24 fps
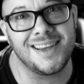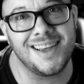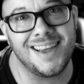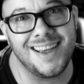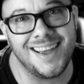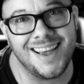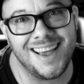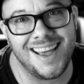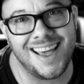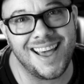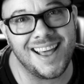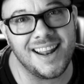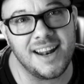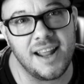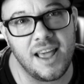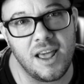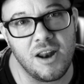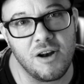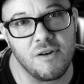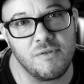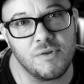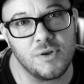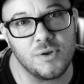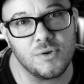and
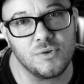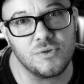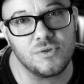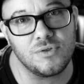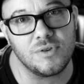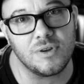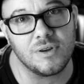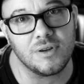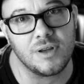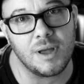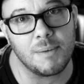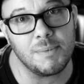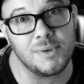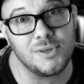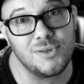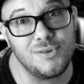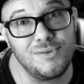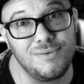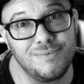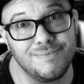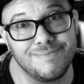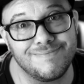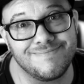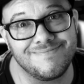interviews coming
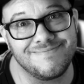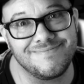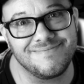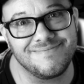soon.